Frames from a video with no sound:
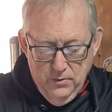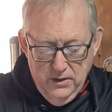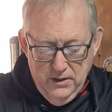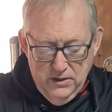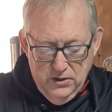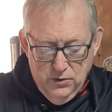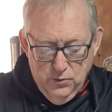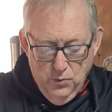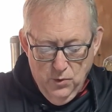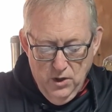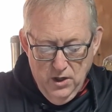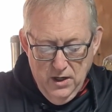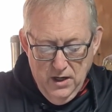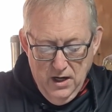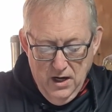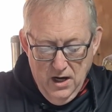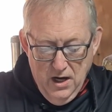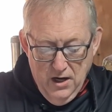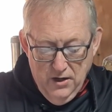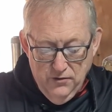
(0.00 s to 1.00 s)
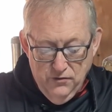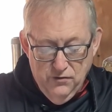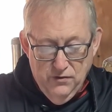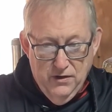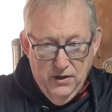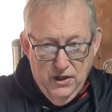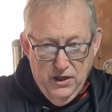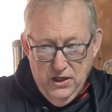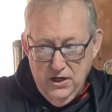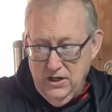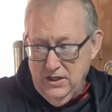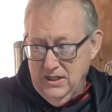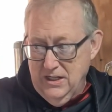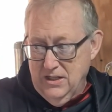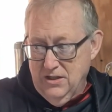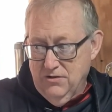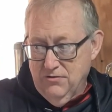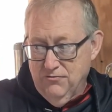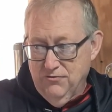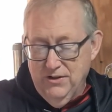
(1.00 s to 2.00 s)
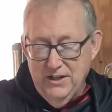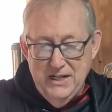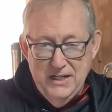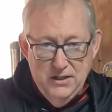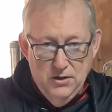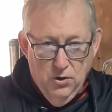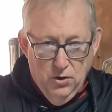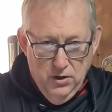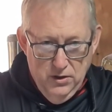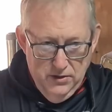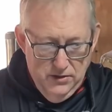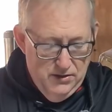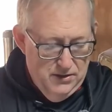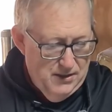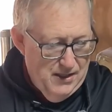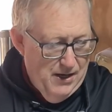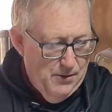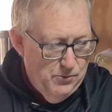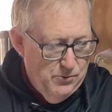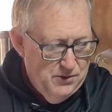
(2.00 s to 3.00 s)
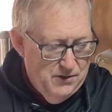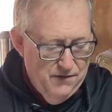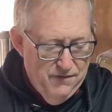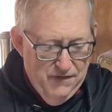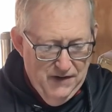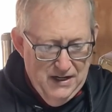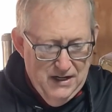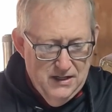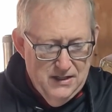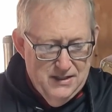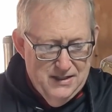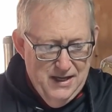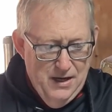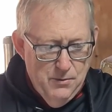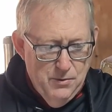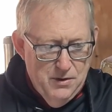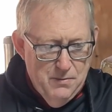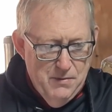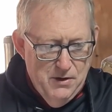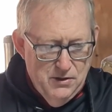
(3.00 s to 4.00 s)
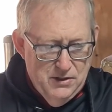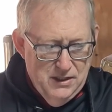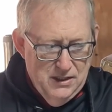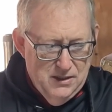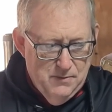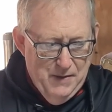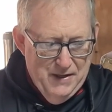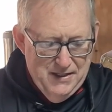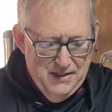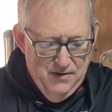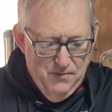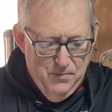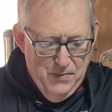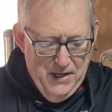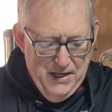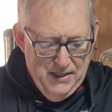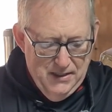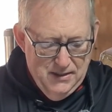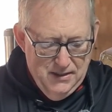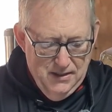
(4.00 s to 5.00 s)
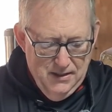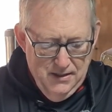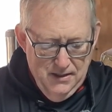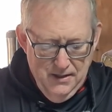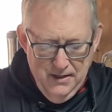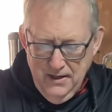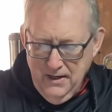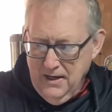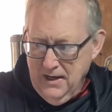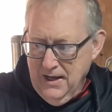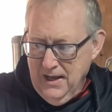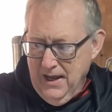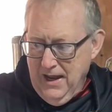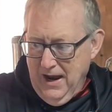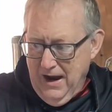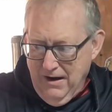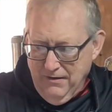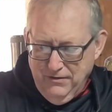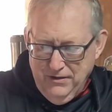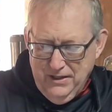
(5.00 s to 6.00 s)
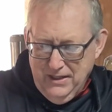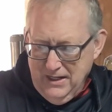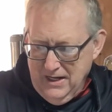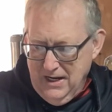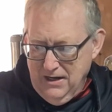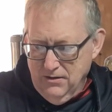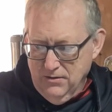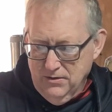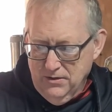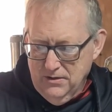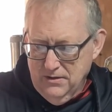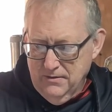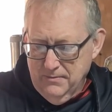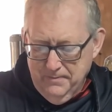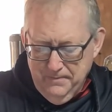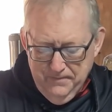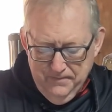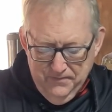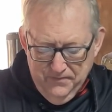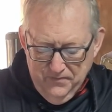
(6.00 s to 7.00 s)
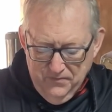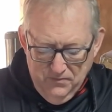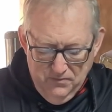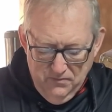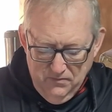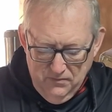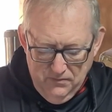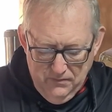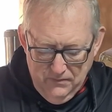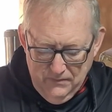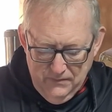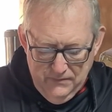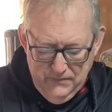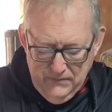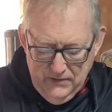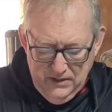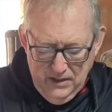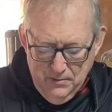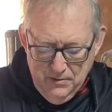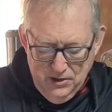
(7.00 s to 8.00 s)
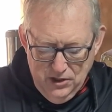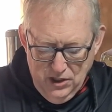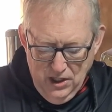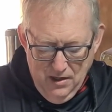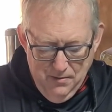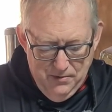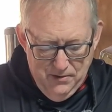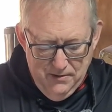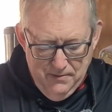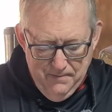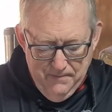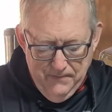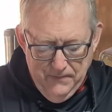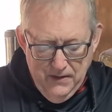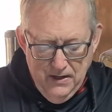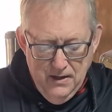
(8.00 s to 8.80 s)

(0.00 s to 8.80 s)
which were $133. That was the fingers. They were the most expensive bits. Everything else, cheapest chips.